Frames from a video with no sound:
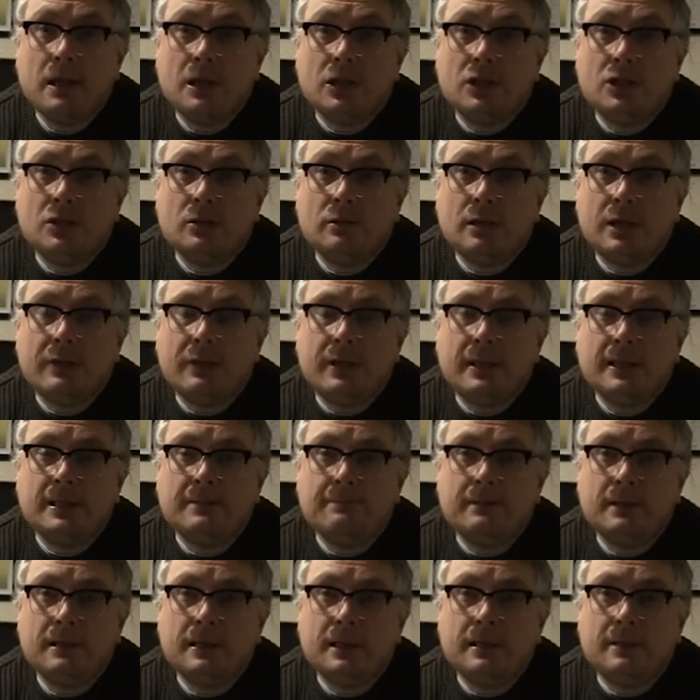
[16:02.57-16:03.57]
So I think
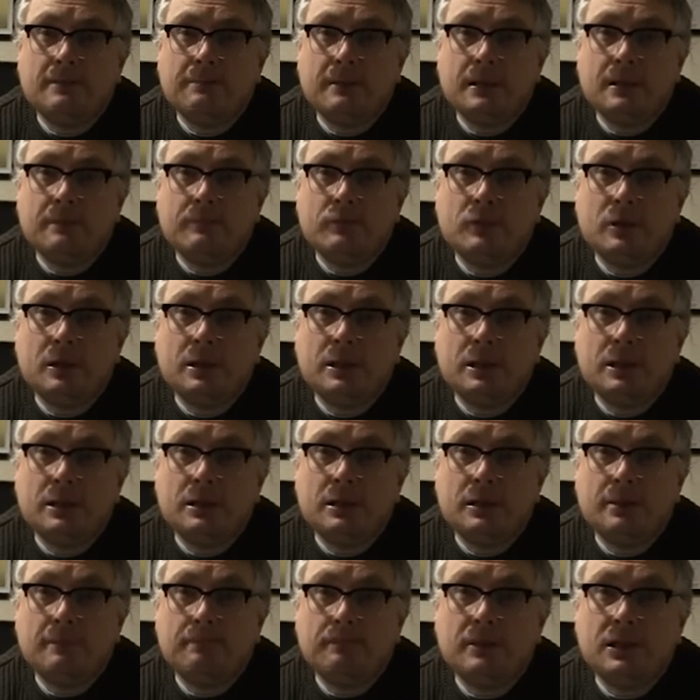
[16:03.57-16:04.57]
it's been a
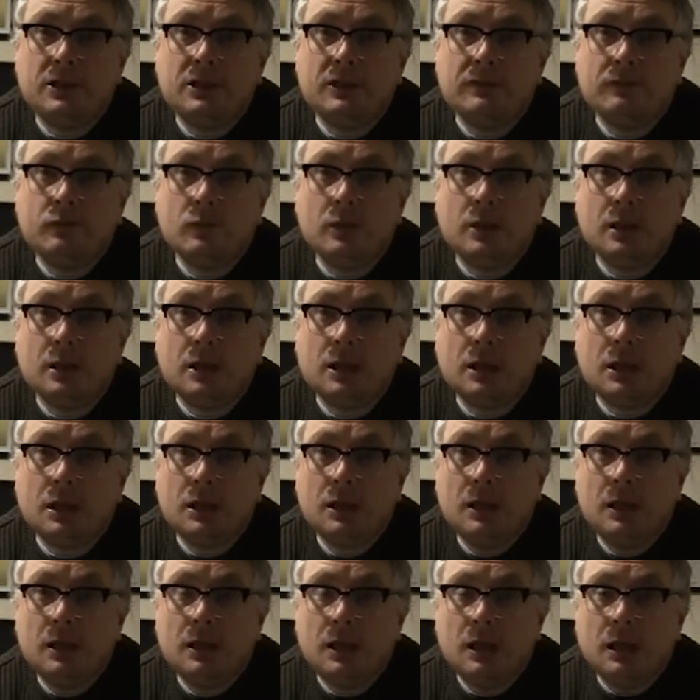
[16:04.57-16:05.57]
brilliant piece of work,